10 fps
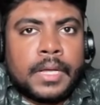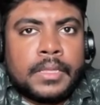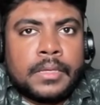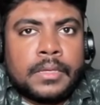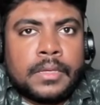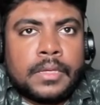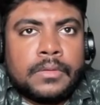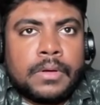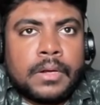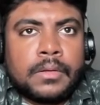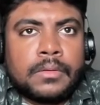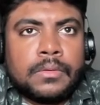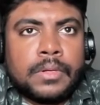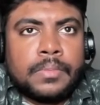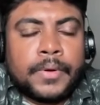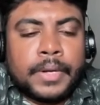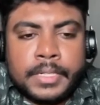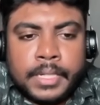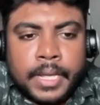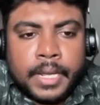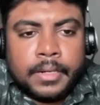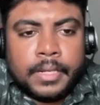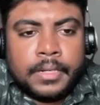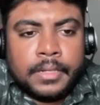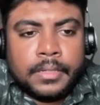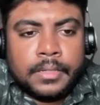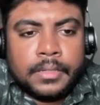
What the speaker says: I think you are a good potential candidate